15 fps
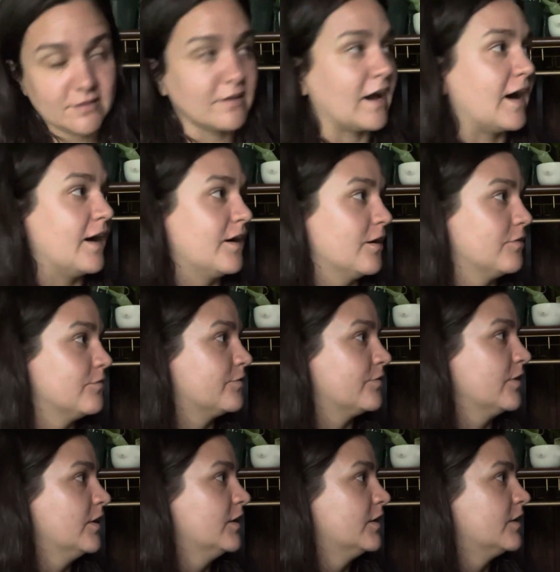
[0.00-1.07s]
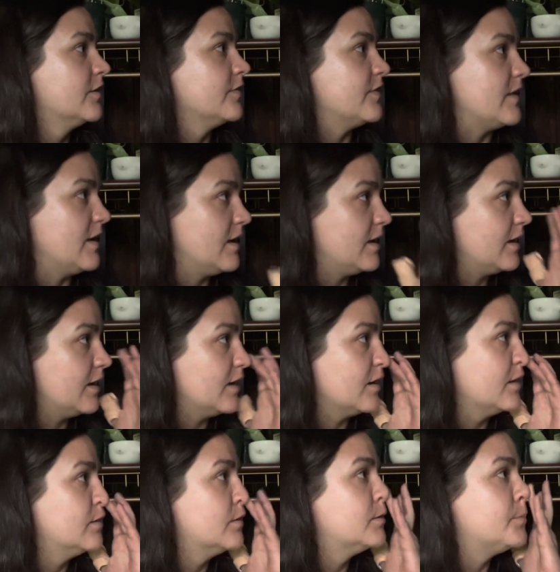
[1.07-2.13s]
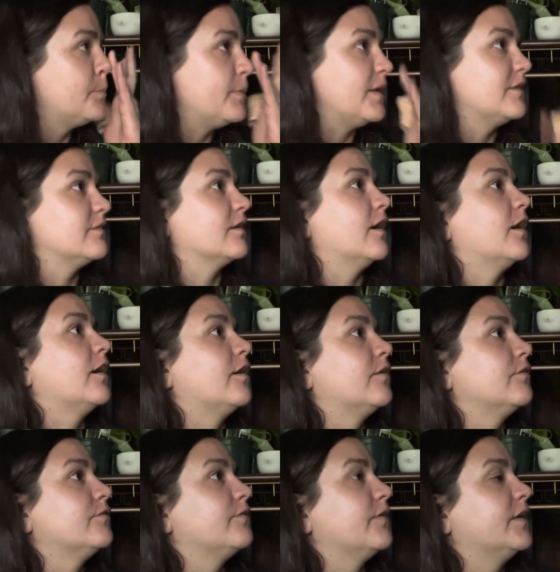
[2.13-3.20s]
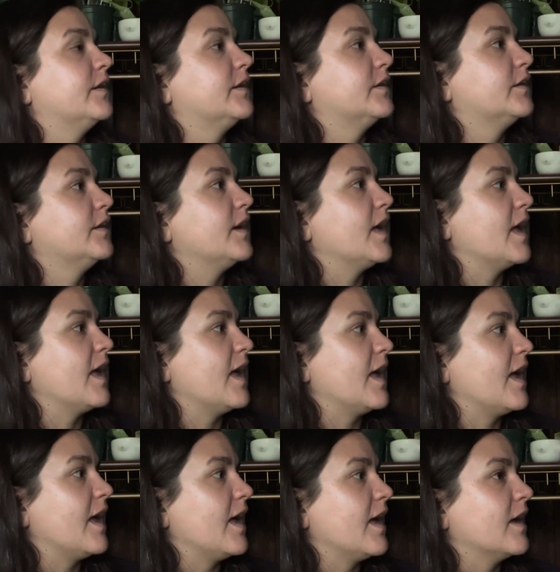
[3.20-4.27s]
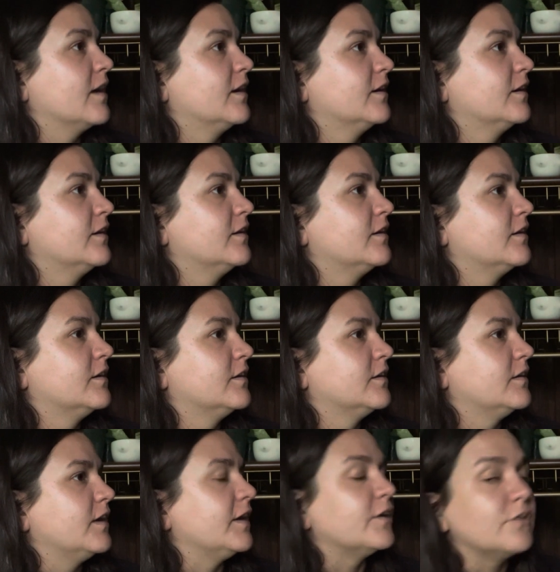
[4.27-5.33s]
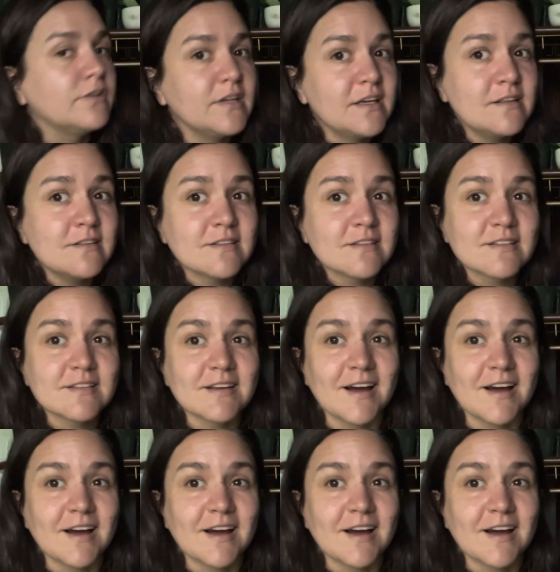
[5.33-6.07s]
have the bit of a illness.